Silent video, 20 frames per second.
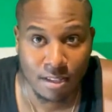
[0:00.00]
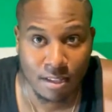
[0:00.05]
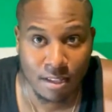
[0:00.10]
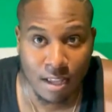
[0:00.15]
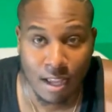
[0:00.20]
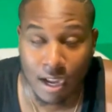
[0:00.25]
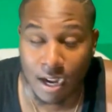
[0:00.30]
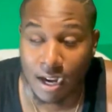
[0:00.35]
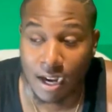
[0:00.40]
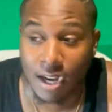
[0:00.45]

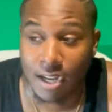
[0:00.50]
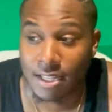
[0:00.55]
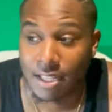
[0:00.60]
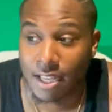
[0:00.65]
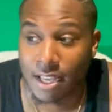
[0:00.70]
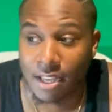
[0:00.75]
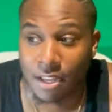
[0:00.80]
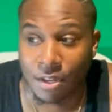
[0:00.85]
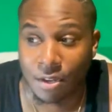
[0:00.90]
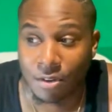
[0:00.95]

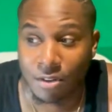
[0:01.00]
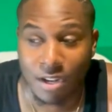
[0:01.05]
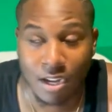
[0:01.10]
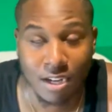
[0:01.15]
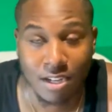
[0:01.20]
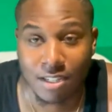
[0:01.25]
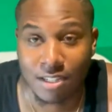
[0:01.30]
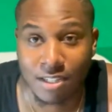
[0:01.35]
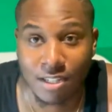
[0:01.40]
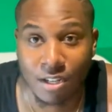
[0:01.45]
Again, you're not
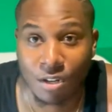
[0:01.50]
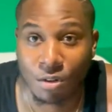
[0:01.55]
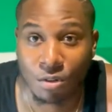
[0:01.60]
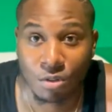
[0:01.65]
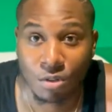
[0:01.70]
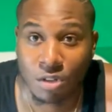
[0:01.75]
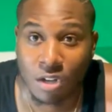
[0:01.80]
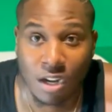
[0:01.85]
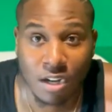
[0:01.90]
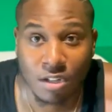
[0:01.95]
gonna
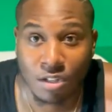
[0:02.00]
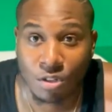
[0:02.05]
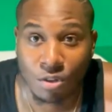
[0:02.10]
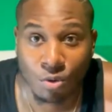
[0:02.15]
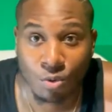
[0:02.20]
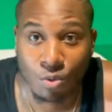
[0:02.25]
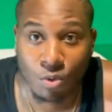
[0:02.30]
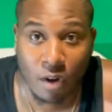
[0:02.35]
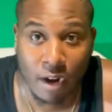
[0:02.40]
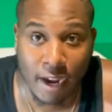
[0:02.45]
know
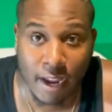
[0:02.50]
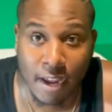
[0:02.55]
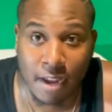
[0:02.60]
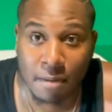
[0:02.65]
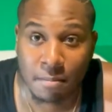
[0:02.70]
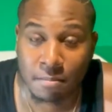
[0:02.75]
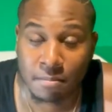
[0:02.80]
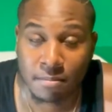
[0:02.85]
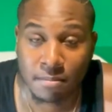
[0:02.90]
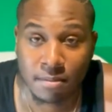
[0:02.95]
who I
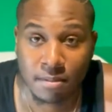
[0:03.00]
am.